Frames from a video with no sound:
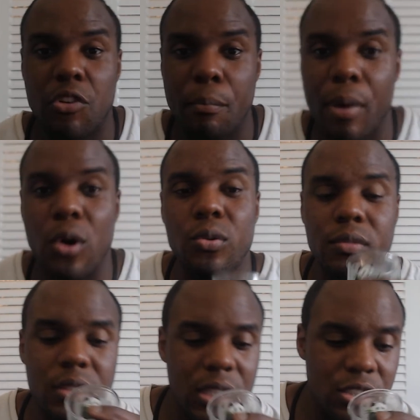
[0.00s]

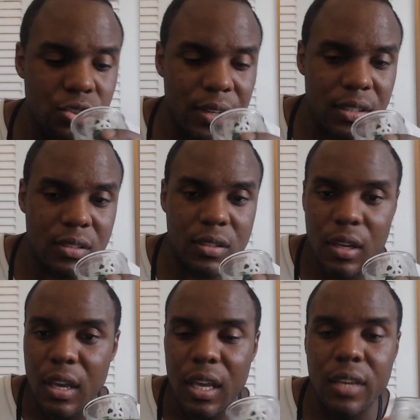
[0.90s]
potent of the drinks,
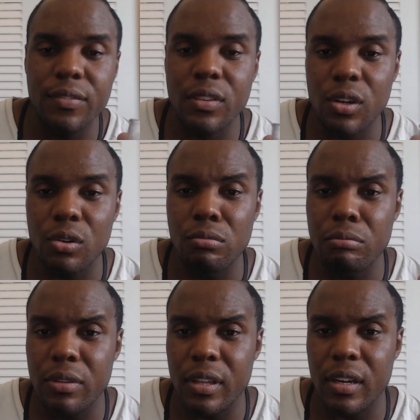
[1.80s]
even though
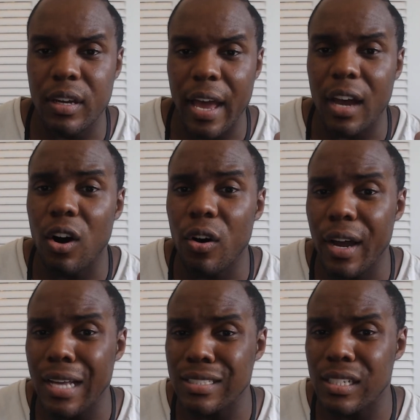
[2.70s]
the alcohol
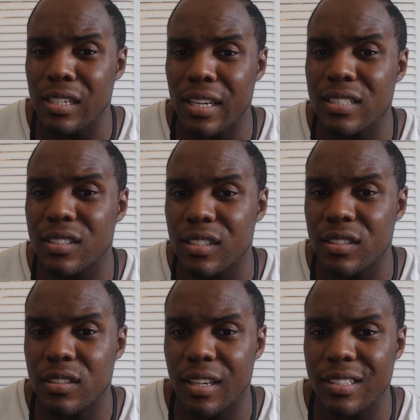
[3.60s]
content is